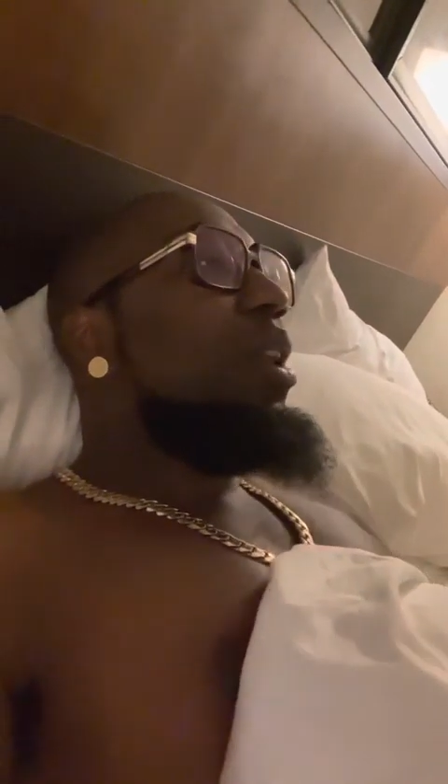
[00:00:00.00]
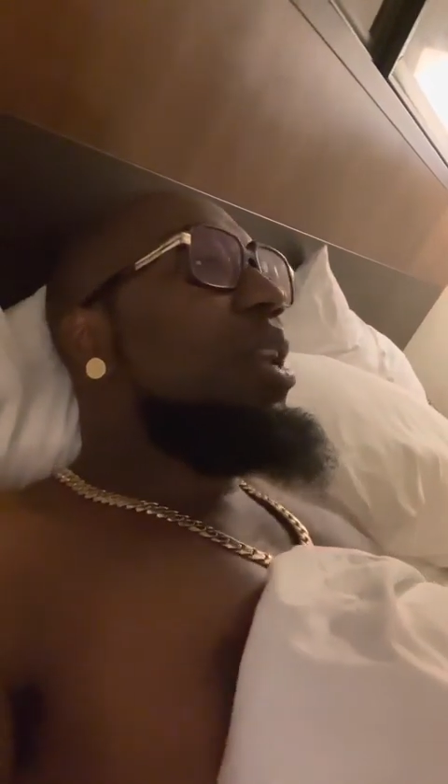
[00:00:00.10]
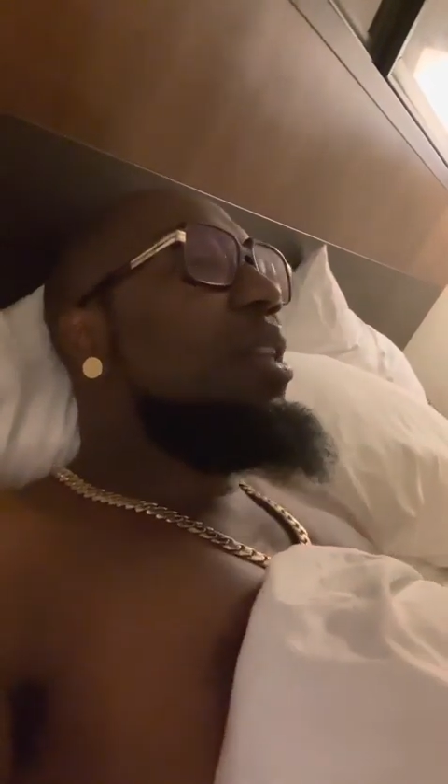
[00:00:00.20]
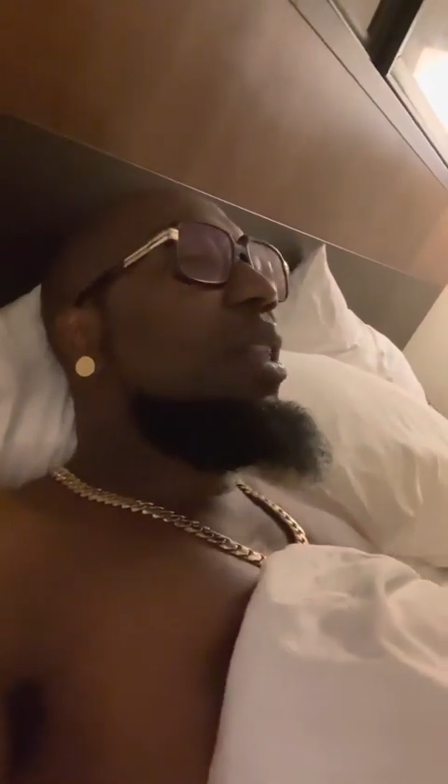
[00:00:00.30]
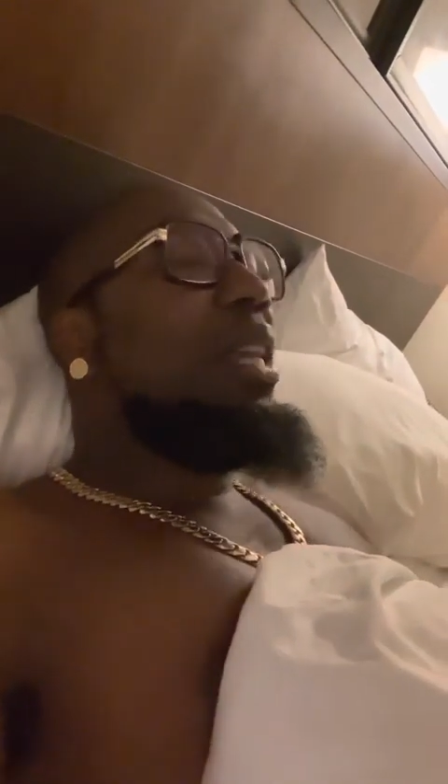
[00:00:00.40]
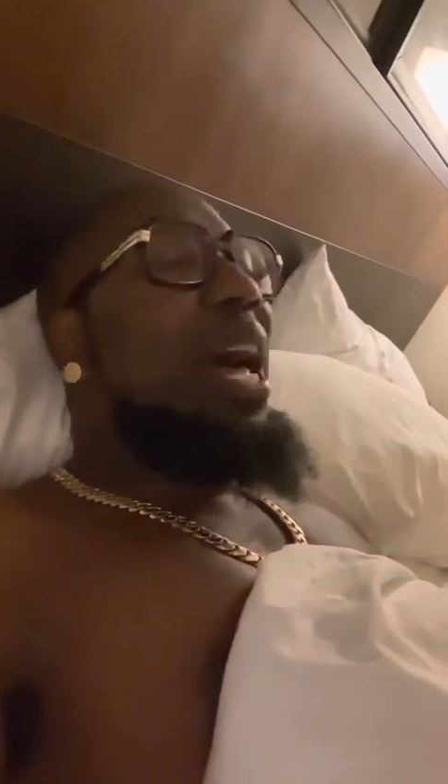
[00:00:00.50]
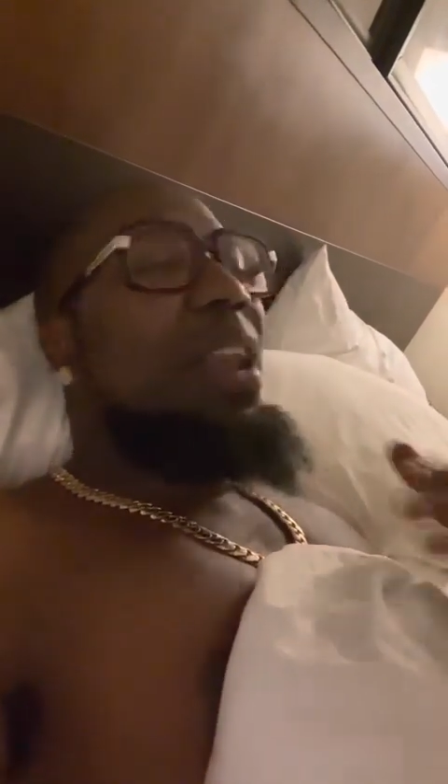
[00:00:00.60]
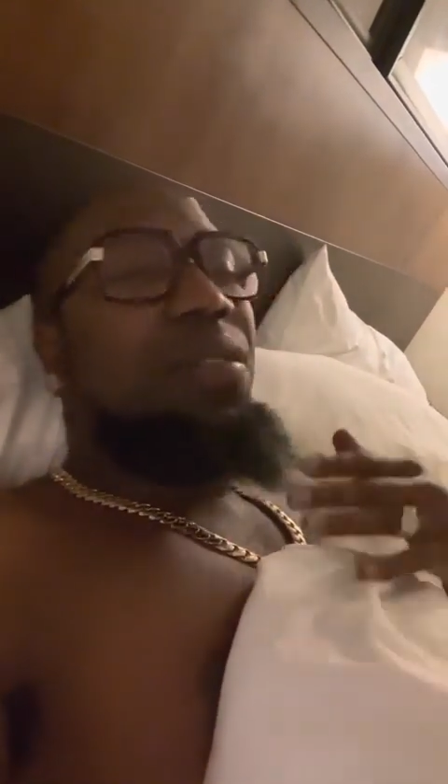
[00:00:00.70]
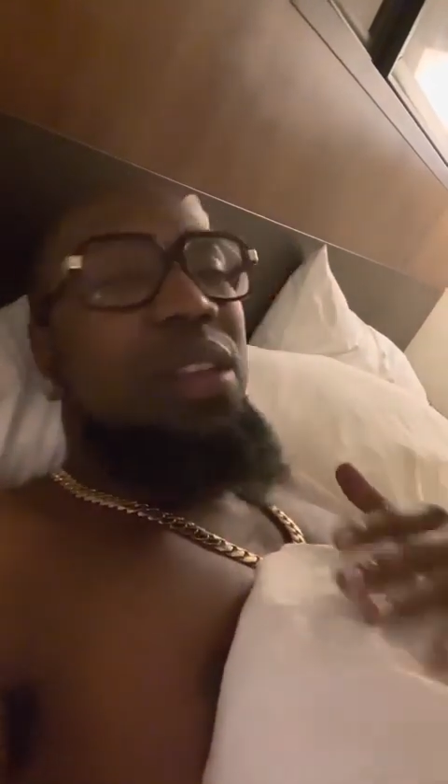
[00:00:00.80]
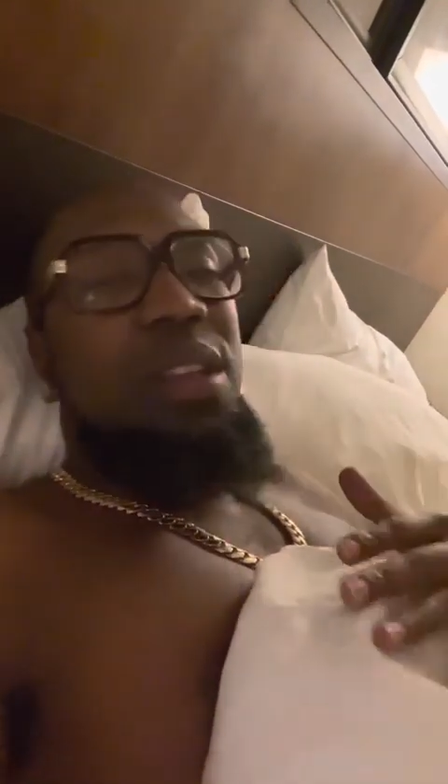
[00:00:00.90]
there's a
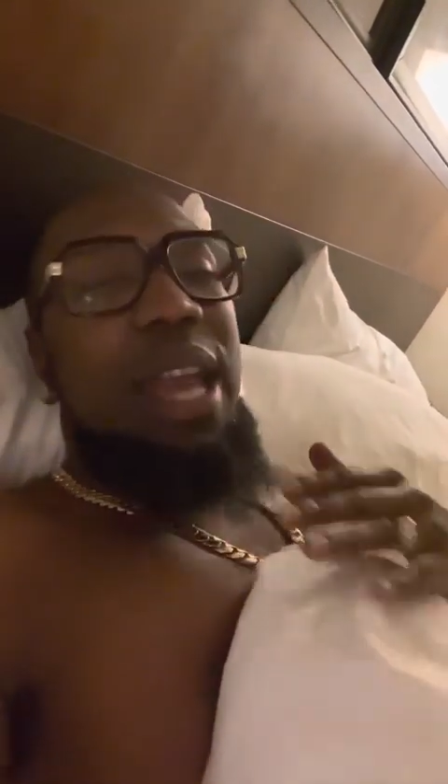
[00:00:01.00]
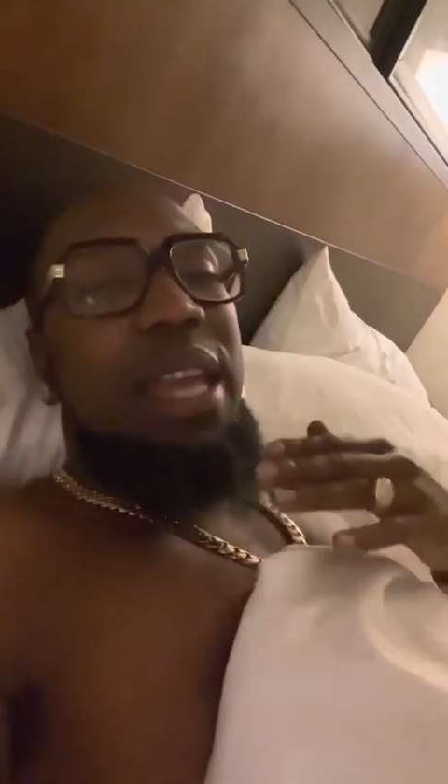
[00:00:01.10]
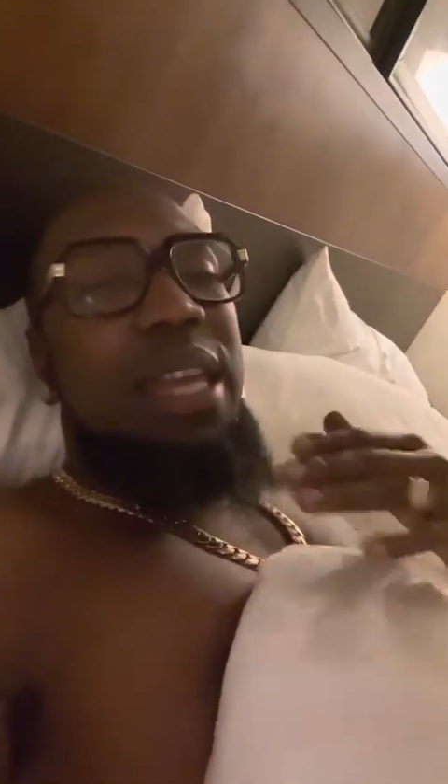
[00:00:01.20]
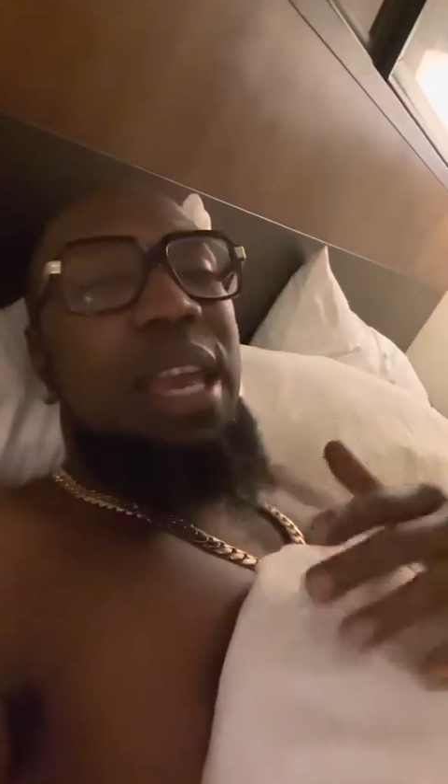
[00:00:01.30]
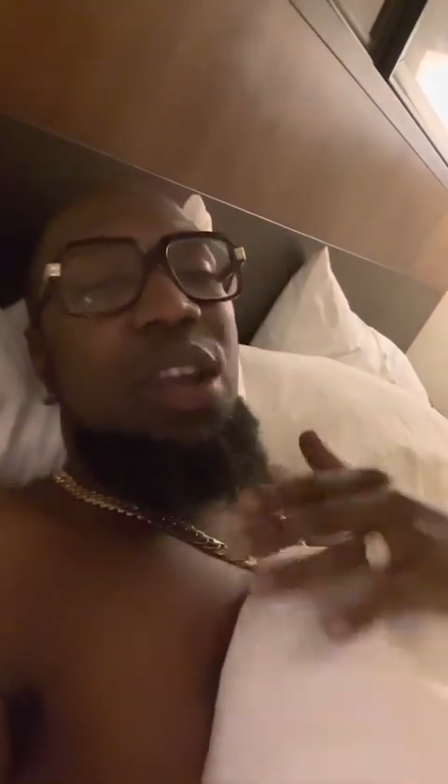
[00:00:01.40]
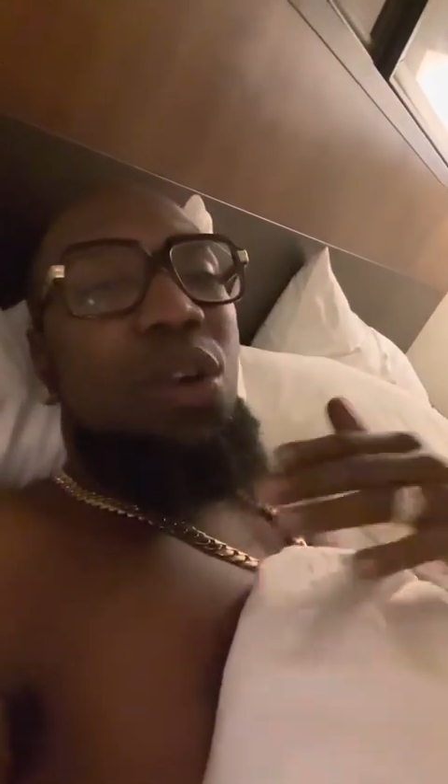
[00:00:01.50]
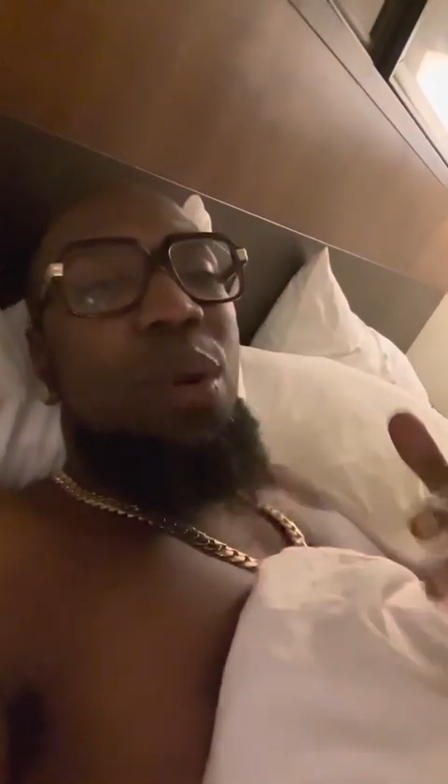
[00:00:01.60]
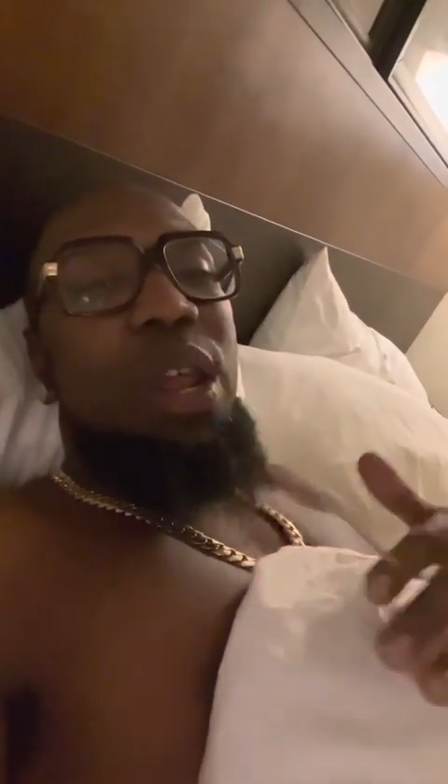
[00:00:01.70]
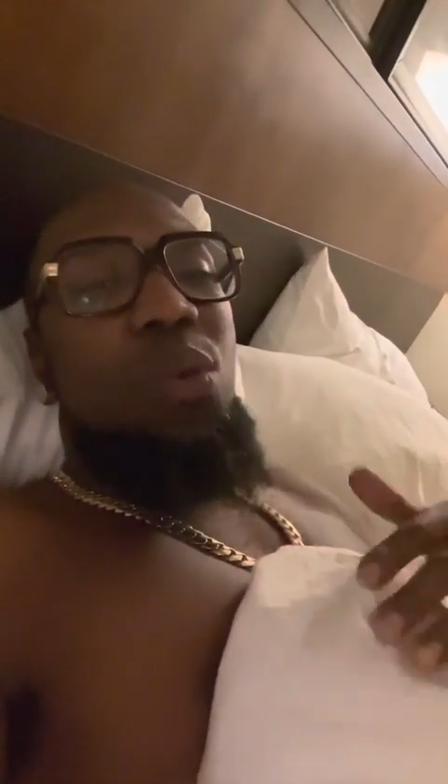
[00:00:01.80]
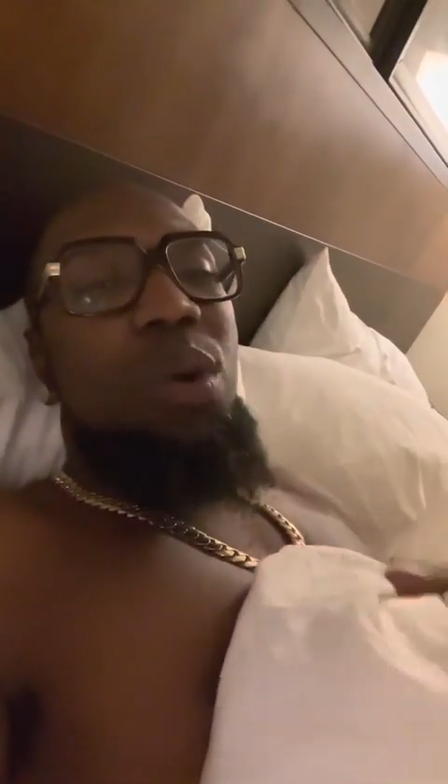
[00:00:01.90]
lot of things that EA
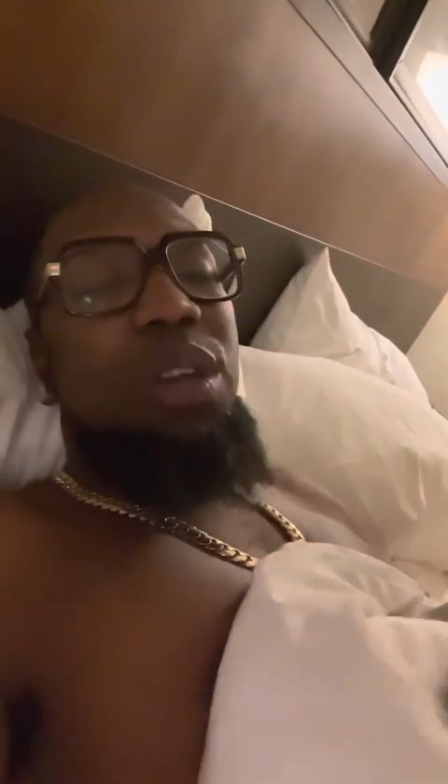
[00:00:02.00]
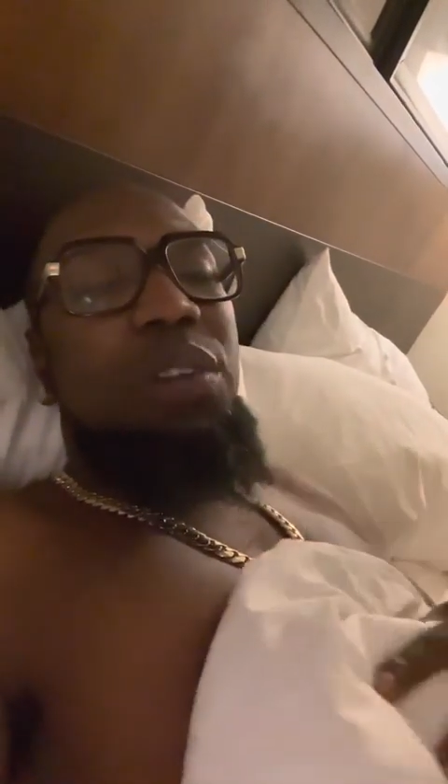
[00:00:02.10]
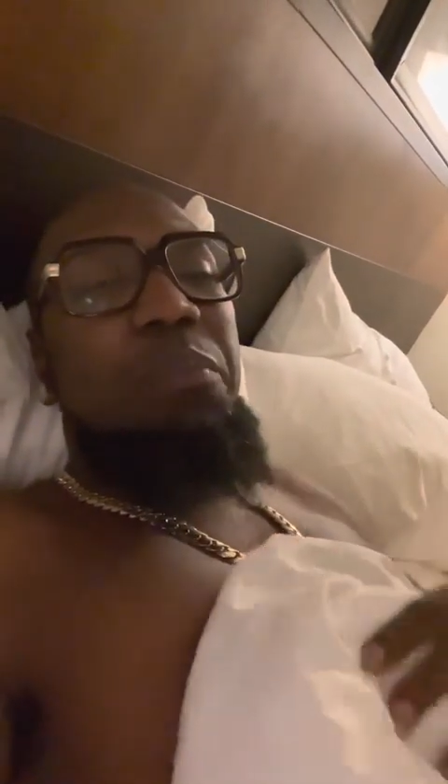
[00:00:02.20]
Koetting wanted